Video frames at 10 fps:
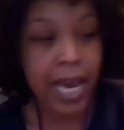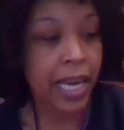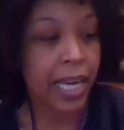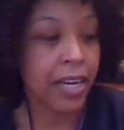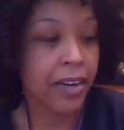
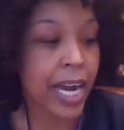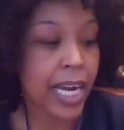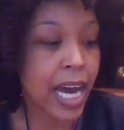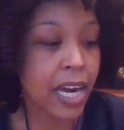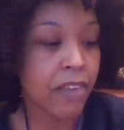bag here. I
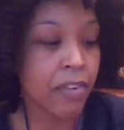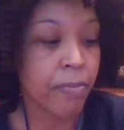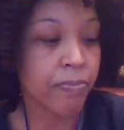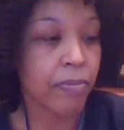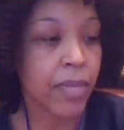got it
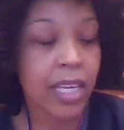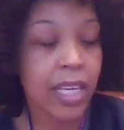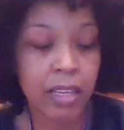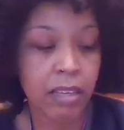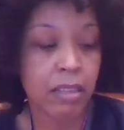from
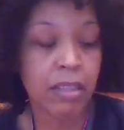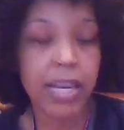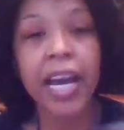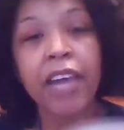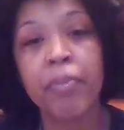
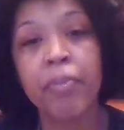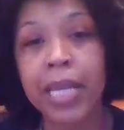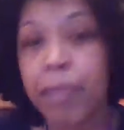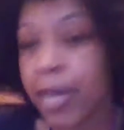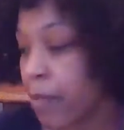
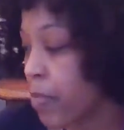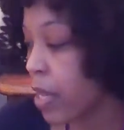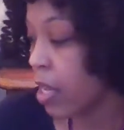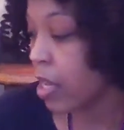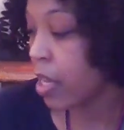eBay.
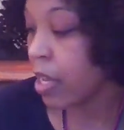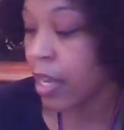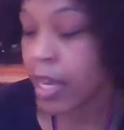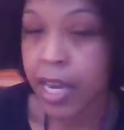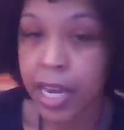
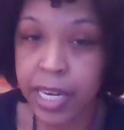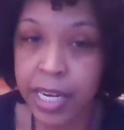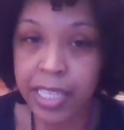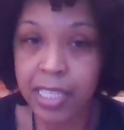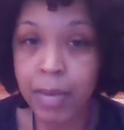
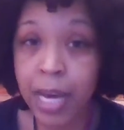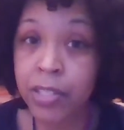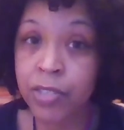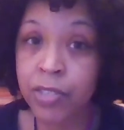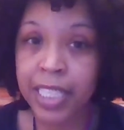And it
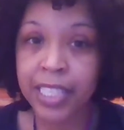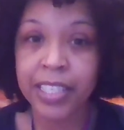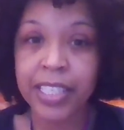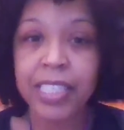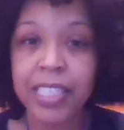smells really
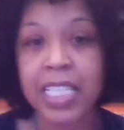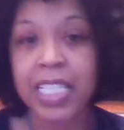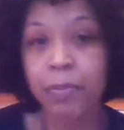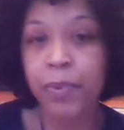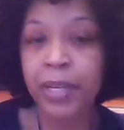good. So I
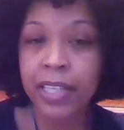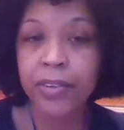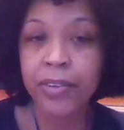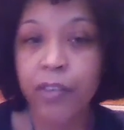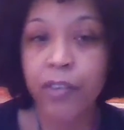just sprinkle
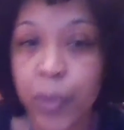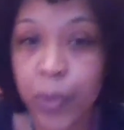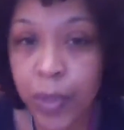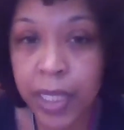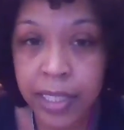it on their
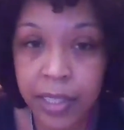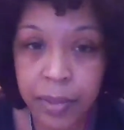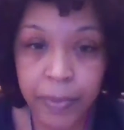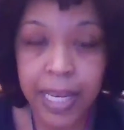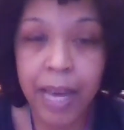food
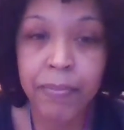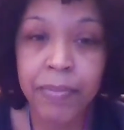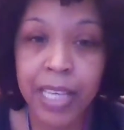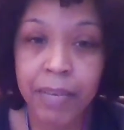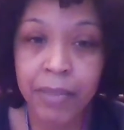when
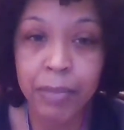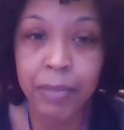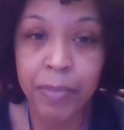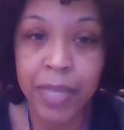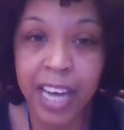I'm giving
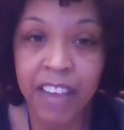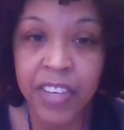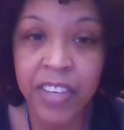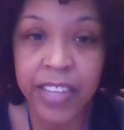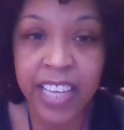them something that I
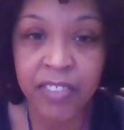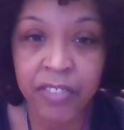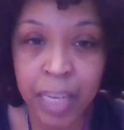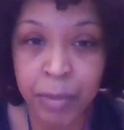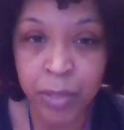feel that the
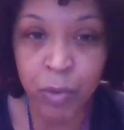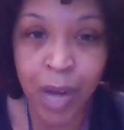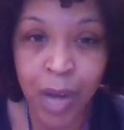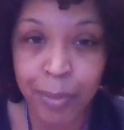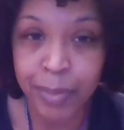flavors will
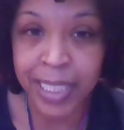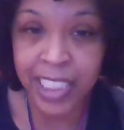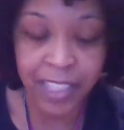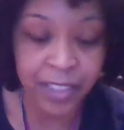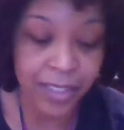complement
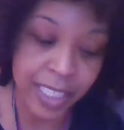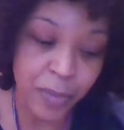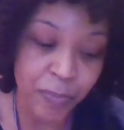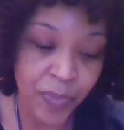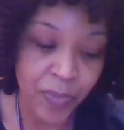each other.
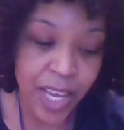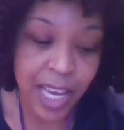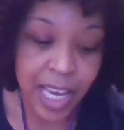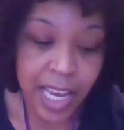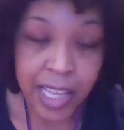So
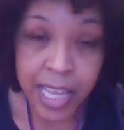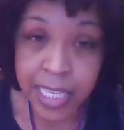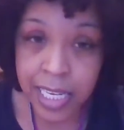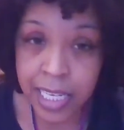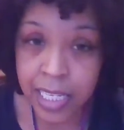
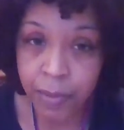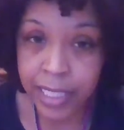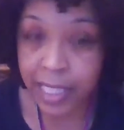that's an easy